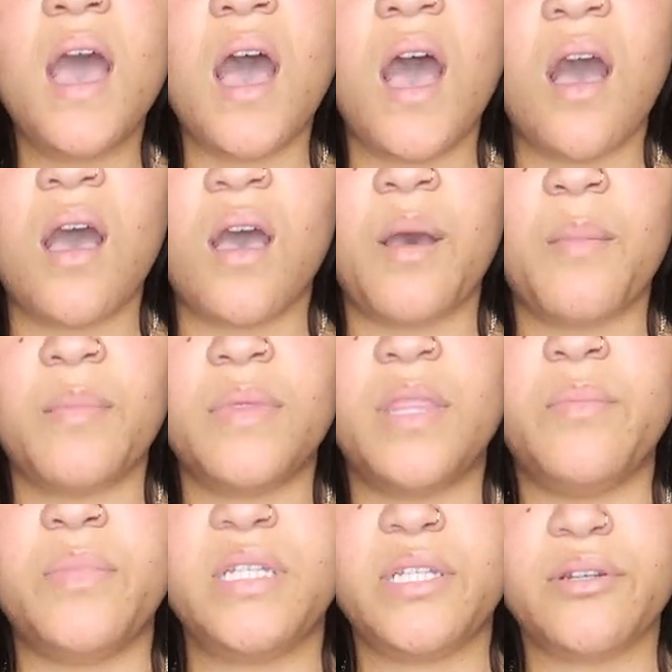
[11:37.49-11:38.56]

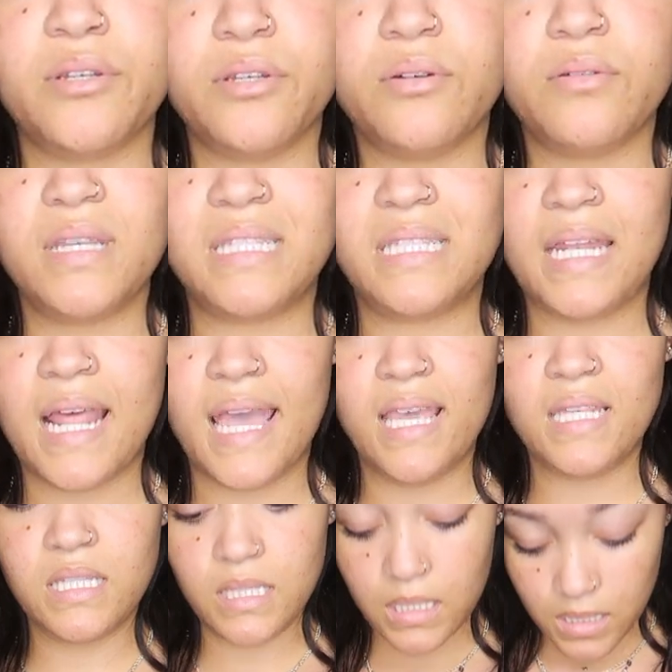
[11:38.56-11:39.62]
The material is
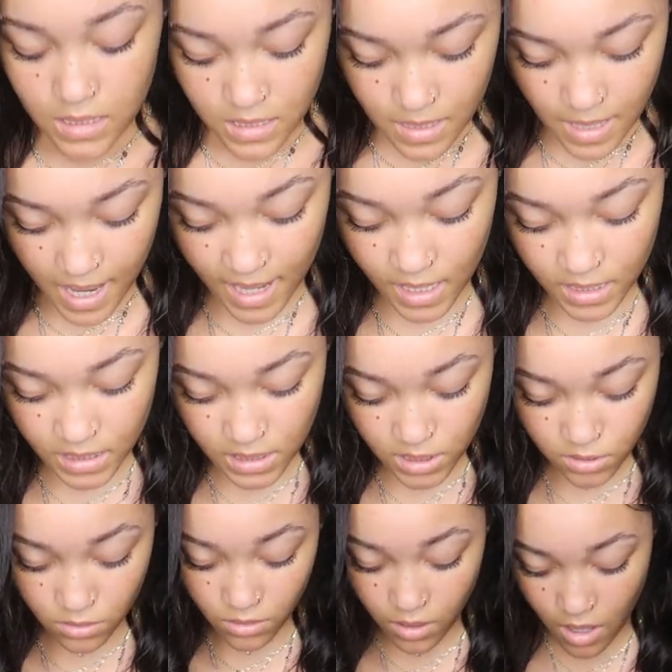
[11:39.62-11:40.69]
nice and it's
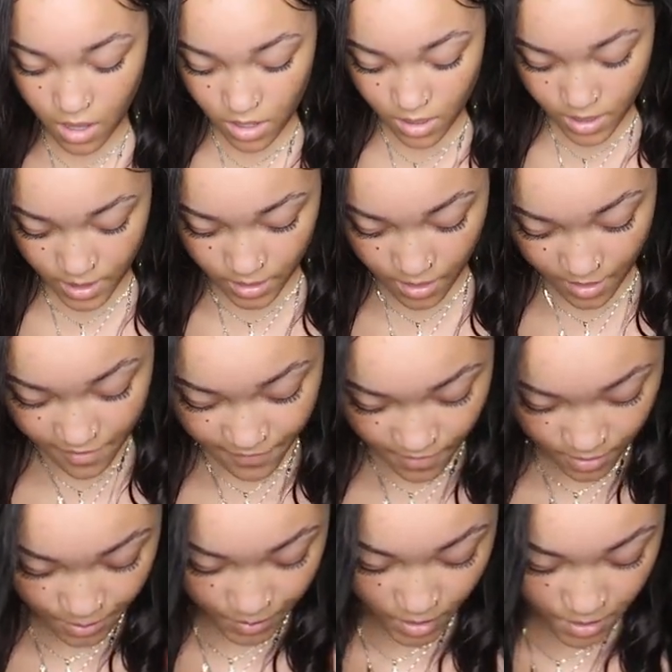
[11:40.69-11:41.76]
still long enough
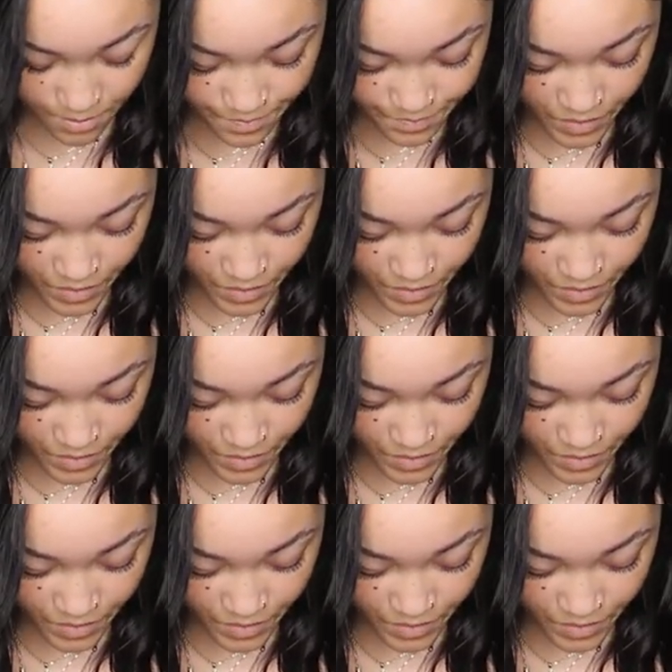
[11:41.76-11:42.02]
on me.